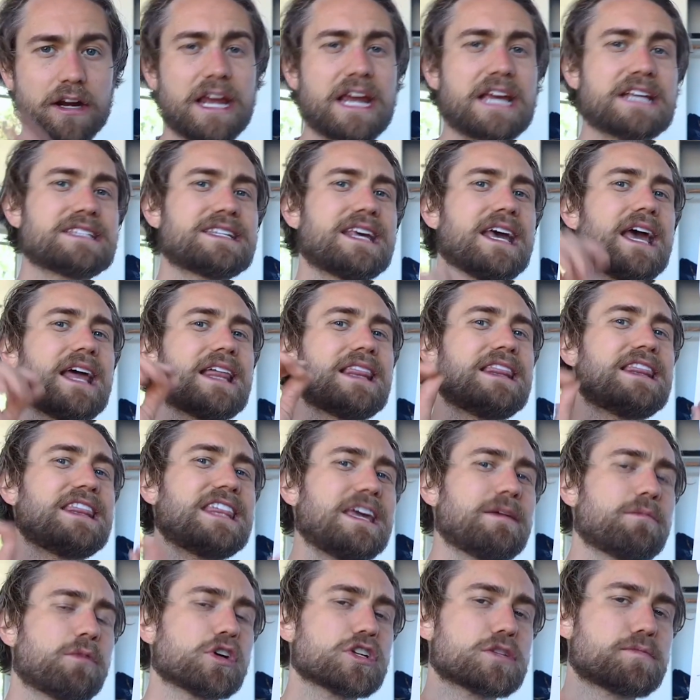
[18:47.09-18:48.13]
is
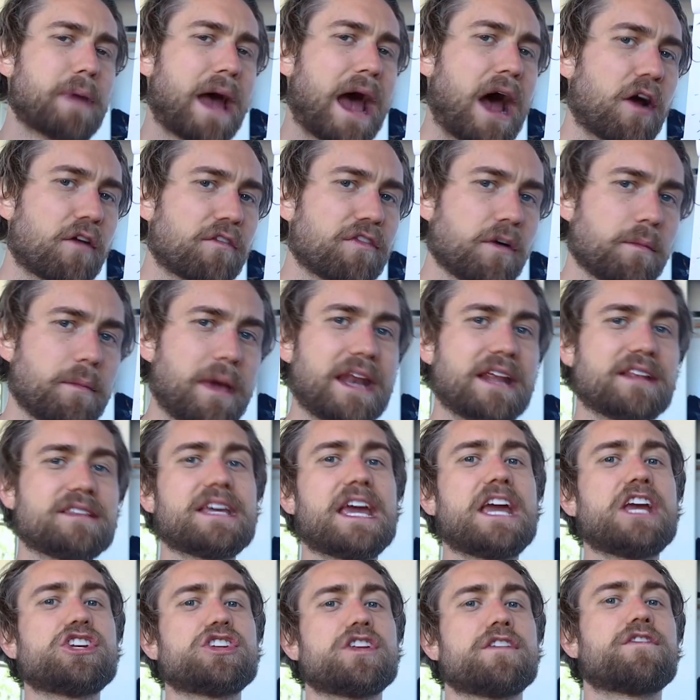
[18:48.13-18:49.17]
the most powerful
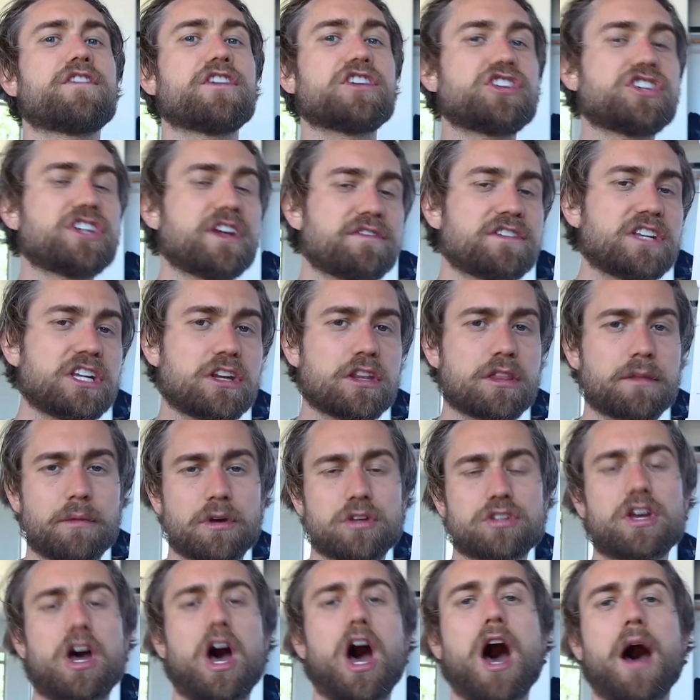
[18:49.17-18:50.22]
meditation for shifting to the
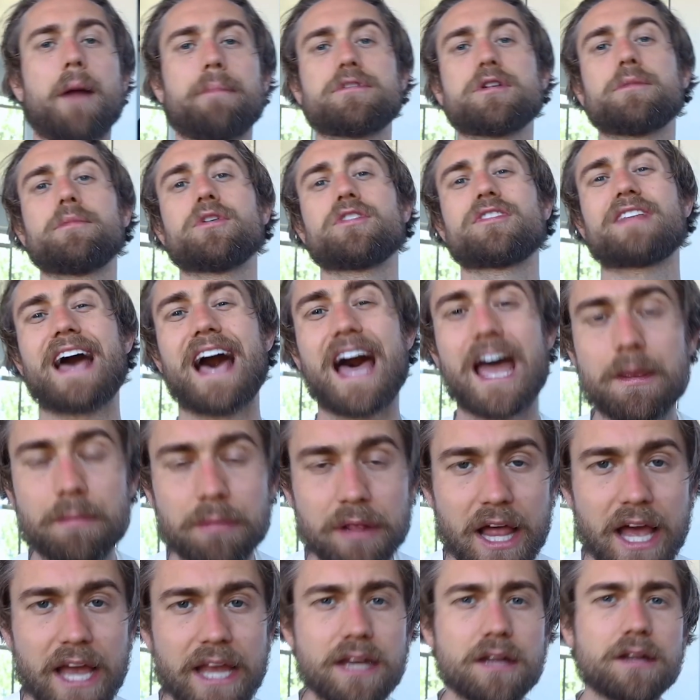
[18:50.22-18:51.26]
most optimal
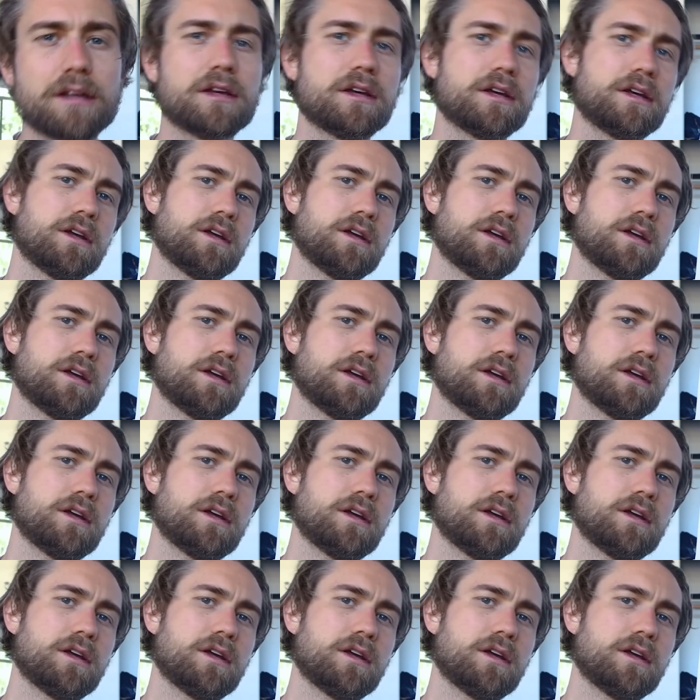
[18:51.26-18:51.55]
timeline.